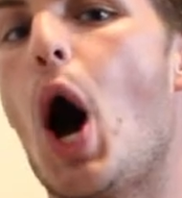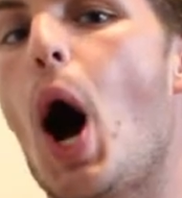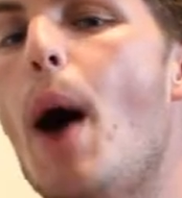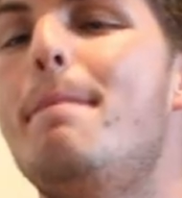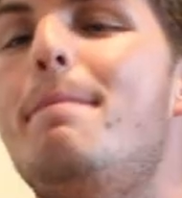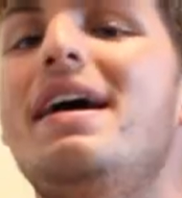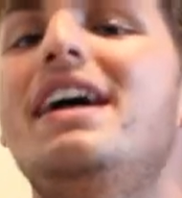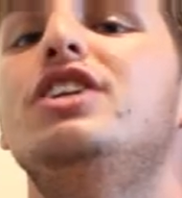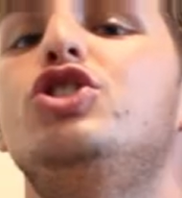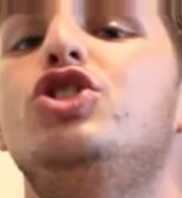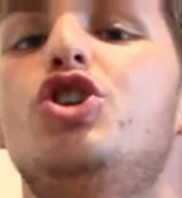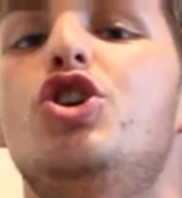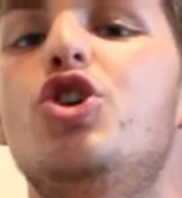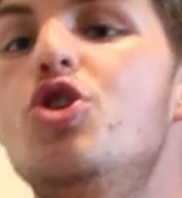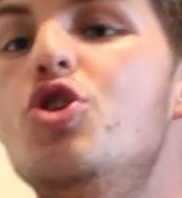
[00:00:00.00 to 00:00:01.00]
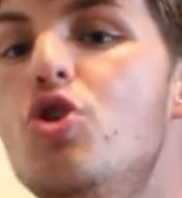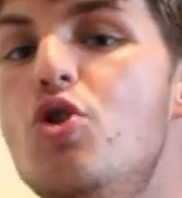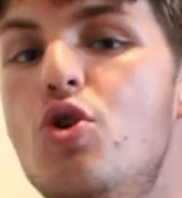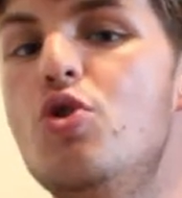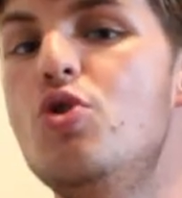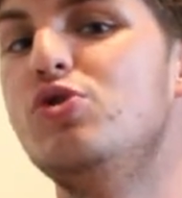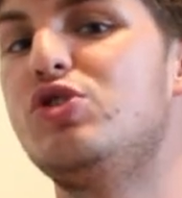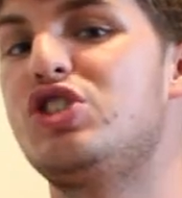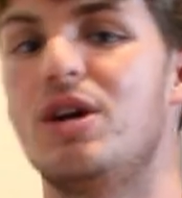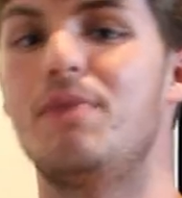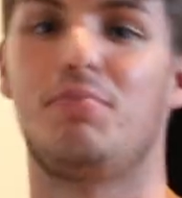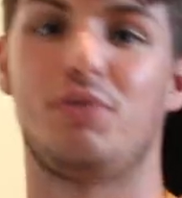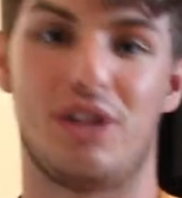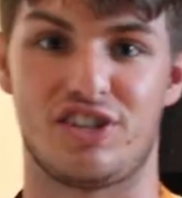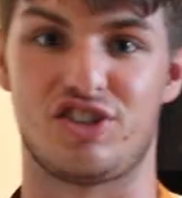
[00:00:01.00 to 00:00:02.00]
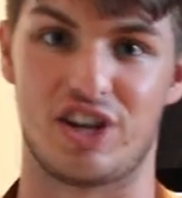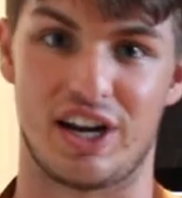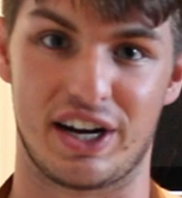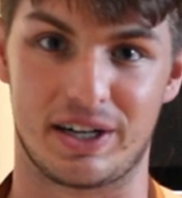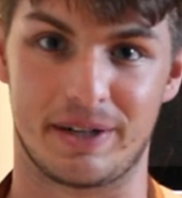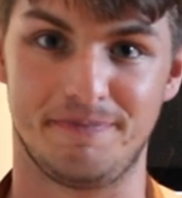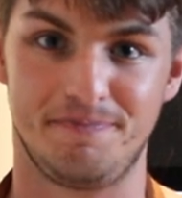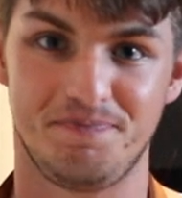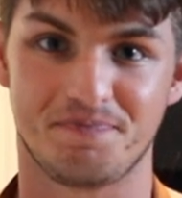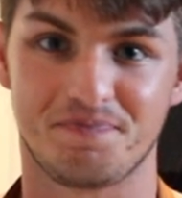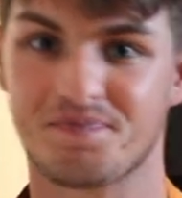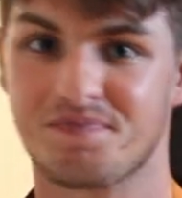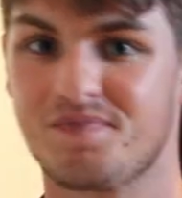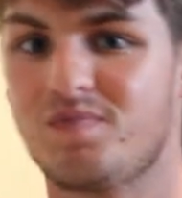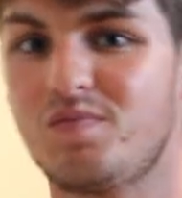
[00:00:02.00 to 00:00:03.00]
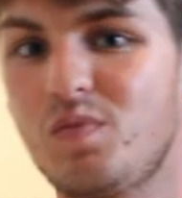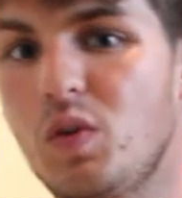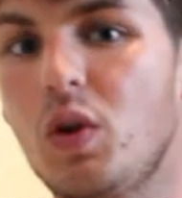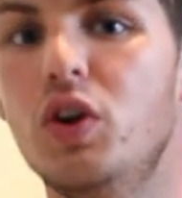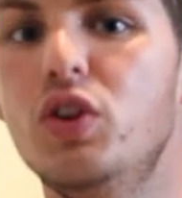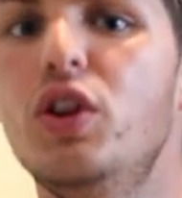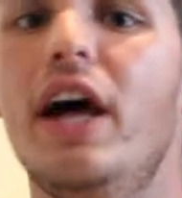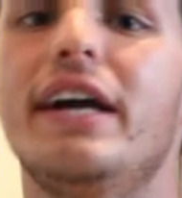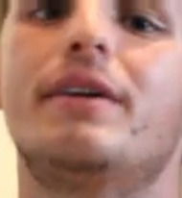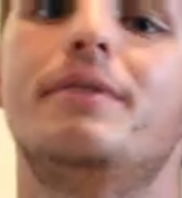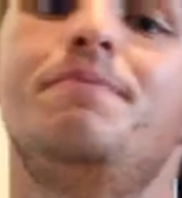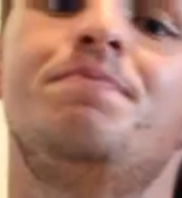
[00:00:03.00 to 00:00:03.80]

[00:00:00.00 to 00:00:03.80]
a bit too simplistic. Like,